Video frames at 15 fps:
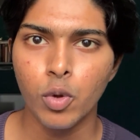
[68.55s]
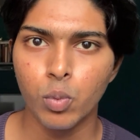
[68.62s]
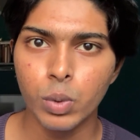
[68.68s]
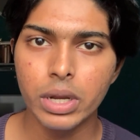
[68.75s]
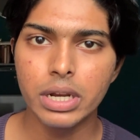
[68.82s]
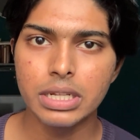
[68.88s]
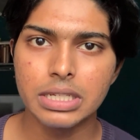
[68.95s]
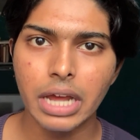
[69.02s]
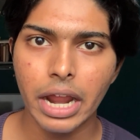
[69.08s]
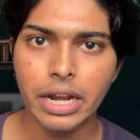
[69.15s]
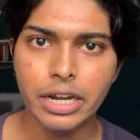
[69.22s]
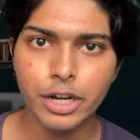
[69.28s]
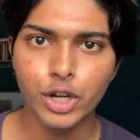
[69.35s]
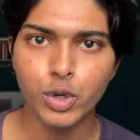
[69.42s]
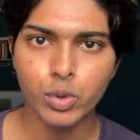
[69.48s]
We
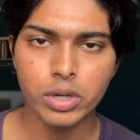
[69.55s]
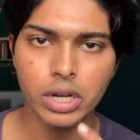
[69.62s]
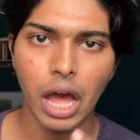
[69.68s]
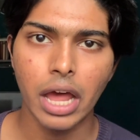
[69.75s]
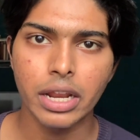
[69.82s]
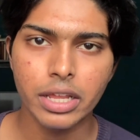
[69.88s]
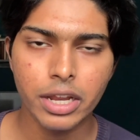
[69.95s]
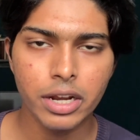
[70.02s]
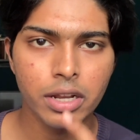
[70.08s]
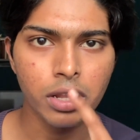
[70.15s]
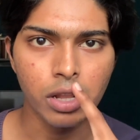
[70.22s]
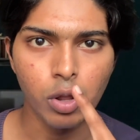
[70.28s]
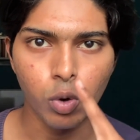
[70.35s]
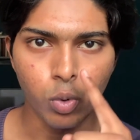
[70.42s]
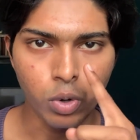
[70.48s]
decided to target
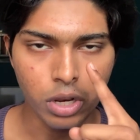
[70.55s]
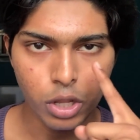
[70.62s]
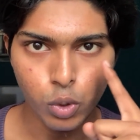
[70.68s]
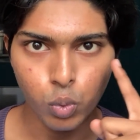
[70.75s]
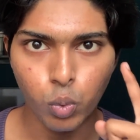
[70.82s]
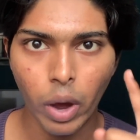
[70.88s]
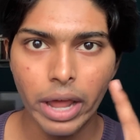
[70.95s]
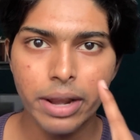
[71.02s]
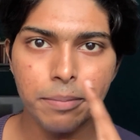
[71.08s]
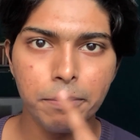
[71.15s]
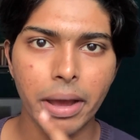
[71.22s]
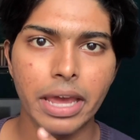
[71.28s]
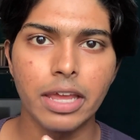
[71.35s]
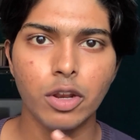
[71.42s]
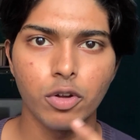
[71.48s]
only 1
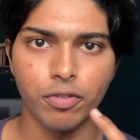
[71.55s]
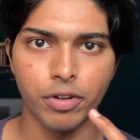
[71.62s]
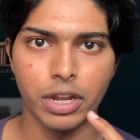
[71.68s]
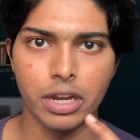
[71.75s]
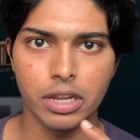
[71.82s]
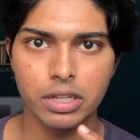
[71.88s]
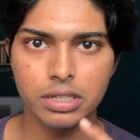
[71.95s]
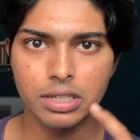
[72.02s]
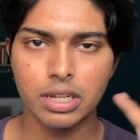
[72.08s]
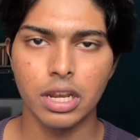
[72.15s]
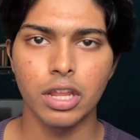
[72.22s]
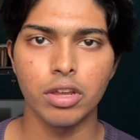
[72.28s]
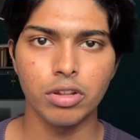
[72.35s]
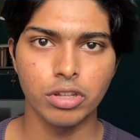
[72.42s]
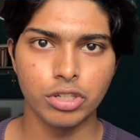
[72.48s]
mile of radius
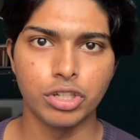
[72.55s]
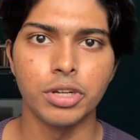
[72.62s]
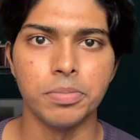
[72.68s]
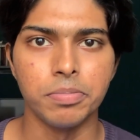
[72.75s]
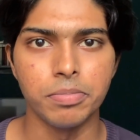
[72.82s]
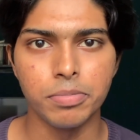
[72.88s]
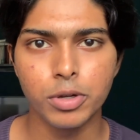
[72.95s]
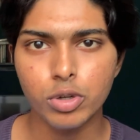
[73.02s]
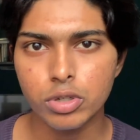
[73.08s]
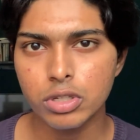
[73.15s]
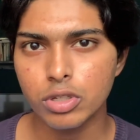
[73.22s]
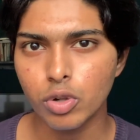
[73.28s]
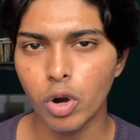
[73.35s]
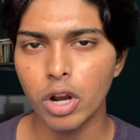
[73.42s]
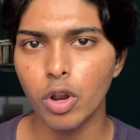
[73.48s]
near the gym
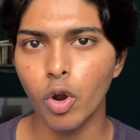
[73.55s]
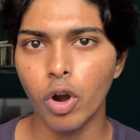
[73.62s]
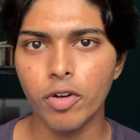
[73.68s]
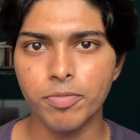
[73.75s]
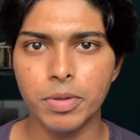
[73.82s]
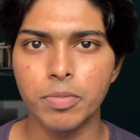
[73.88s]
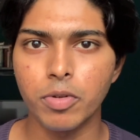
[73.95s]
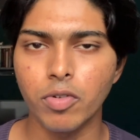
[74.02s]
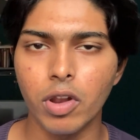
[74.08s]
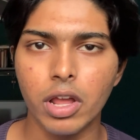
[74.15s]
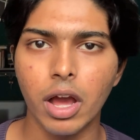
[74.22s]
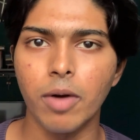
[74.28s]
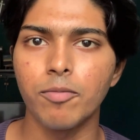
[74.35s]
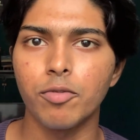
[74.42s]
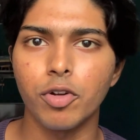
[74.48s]
because not a lot of people will
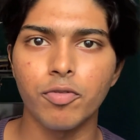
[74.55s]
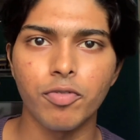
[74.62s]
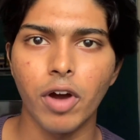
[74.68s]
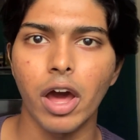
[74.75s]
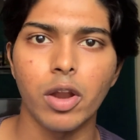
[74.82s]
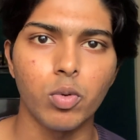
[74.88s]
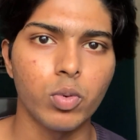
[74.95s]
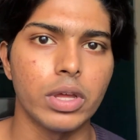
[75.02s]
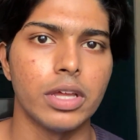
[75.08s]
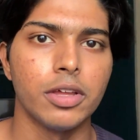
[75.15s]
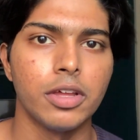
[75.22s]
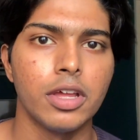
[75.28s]
come from far away.